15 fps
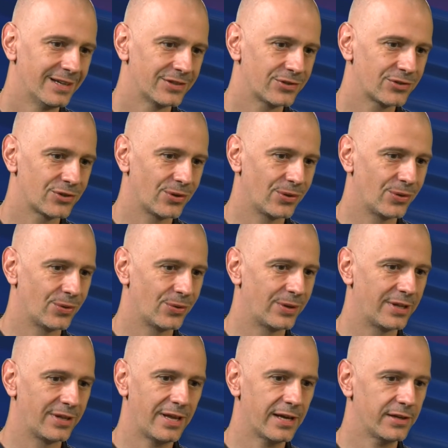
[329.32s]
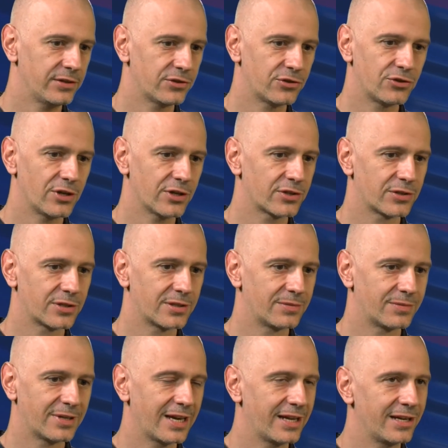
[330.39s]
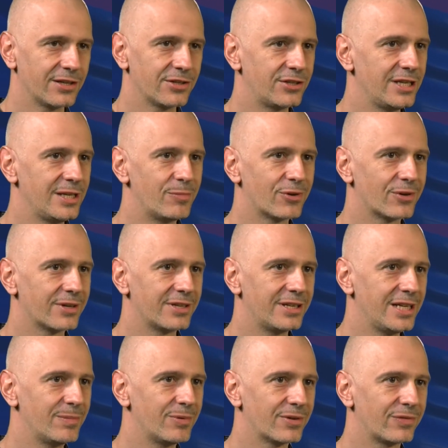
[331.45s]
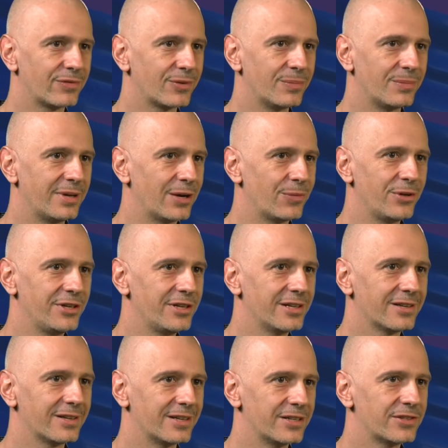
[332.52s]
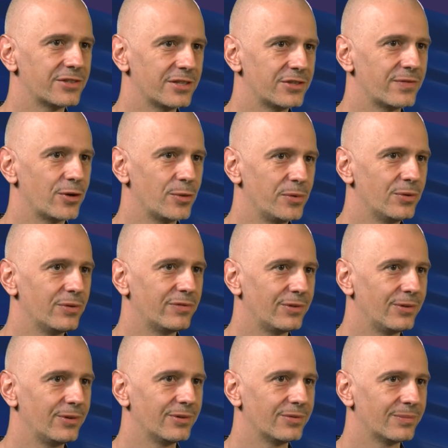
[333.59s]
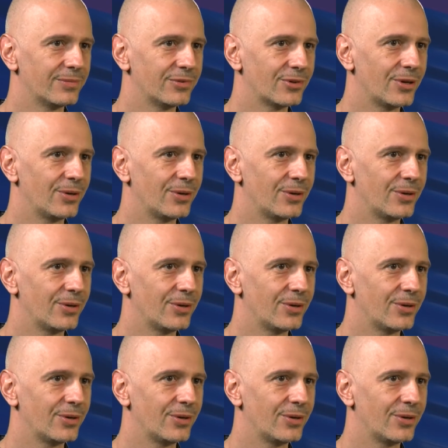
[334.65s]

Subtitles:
So, and that is just getting deeper and deeper from every year, and it's very beautiful. So,